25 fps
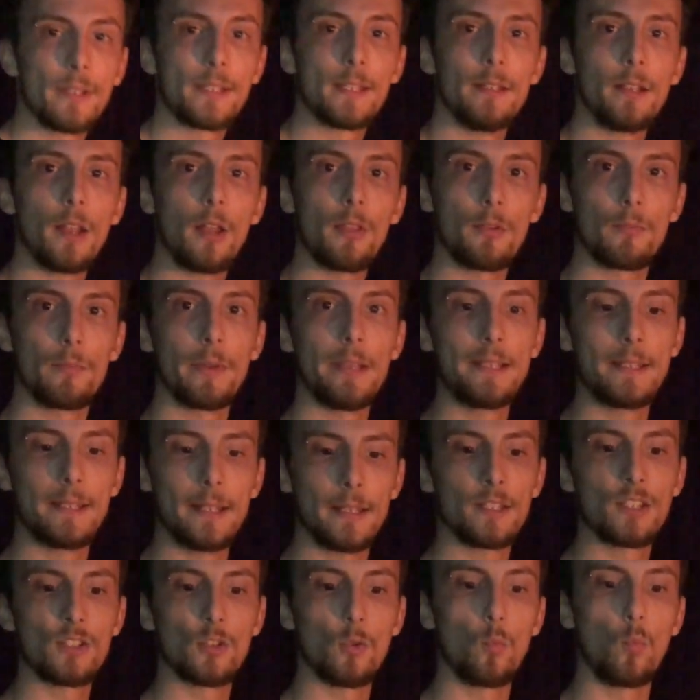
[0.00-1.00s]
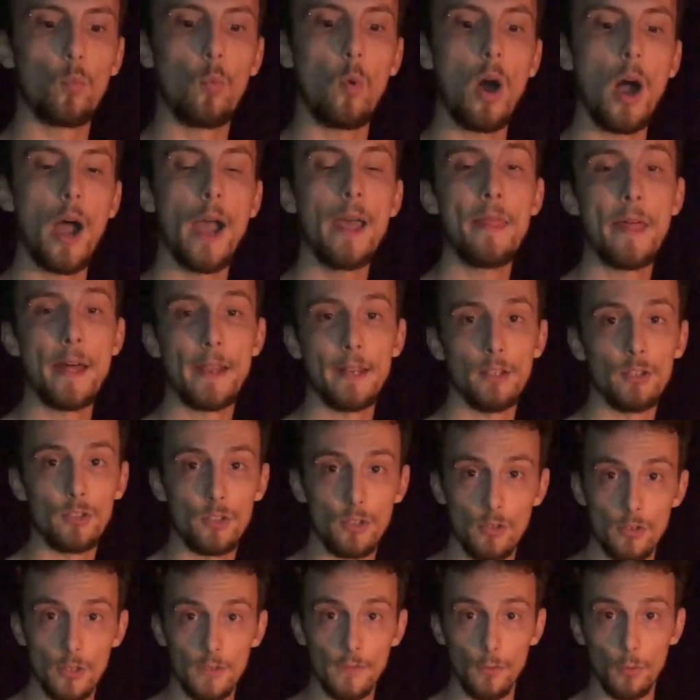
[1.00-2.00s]
is another reason as to why that is
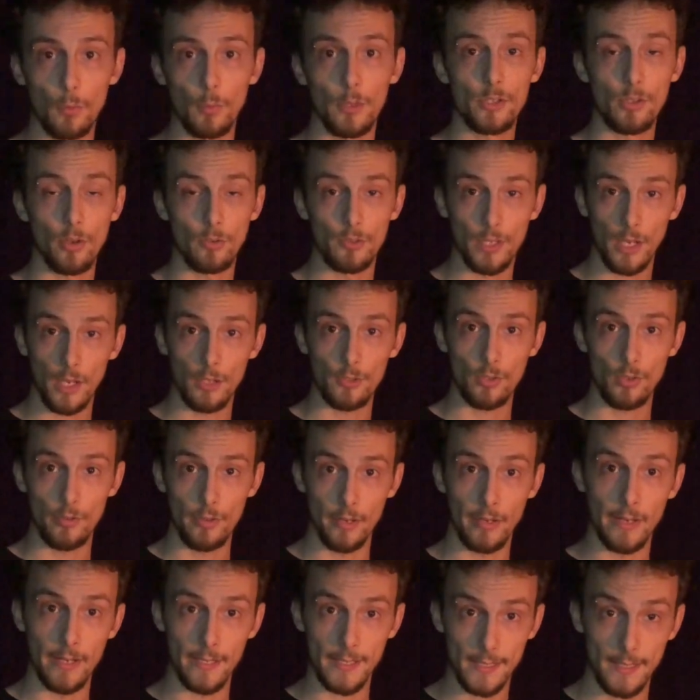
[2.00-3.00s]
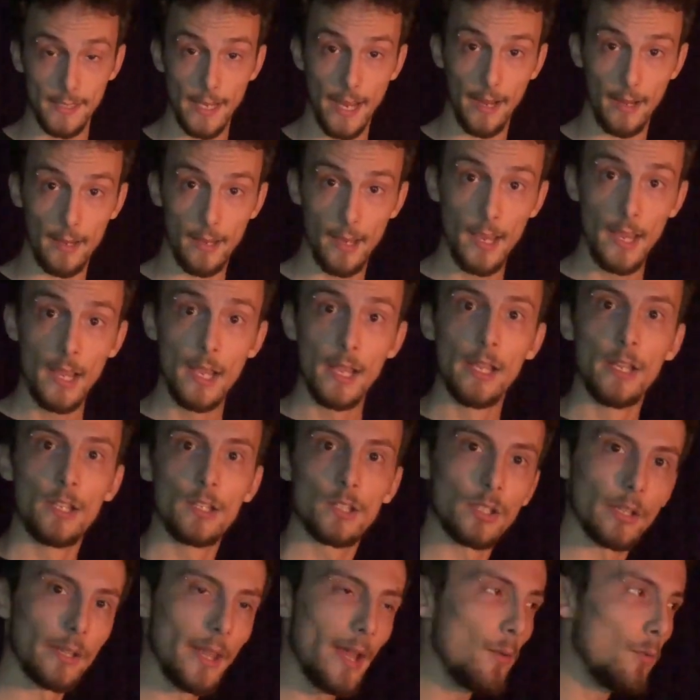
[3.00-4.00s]
useful, which I'll touch on in a sec.
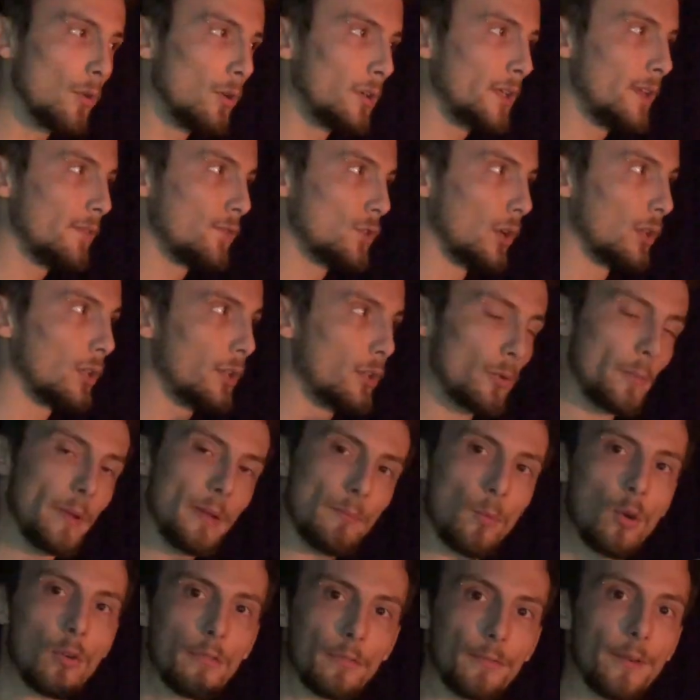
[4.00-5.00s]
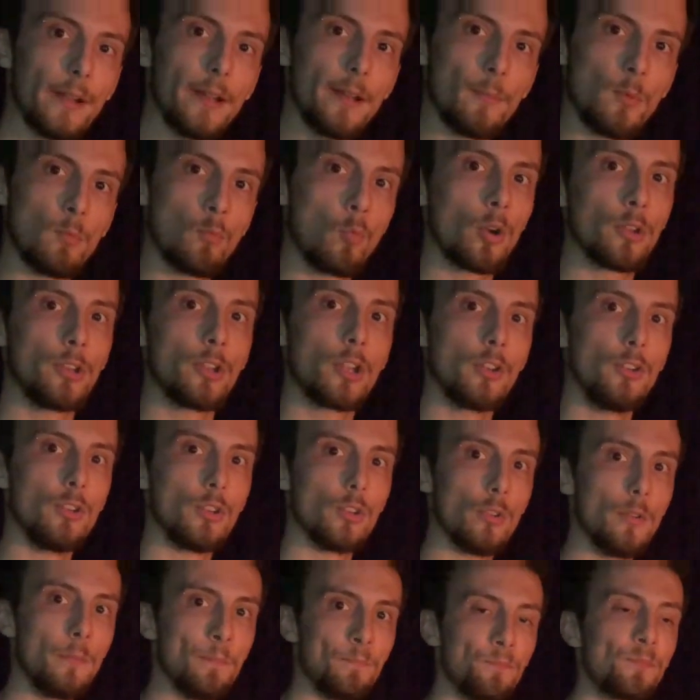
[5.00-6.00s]
So that one gives you a little bit more freedom in what you can
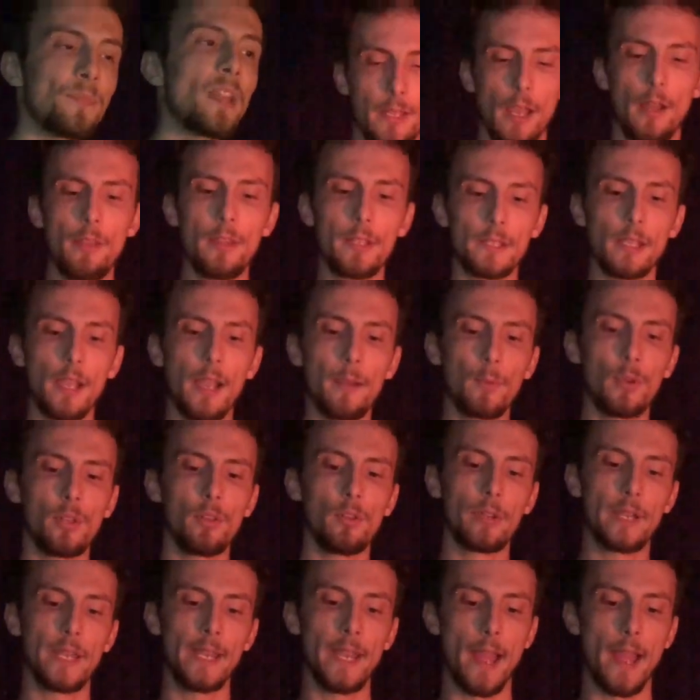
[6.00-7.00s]
do. The other type we're looking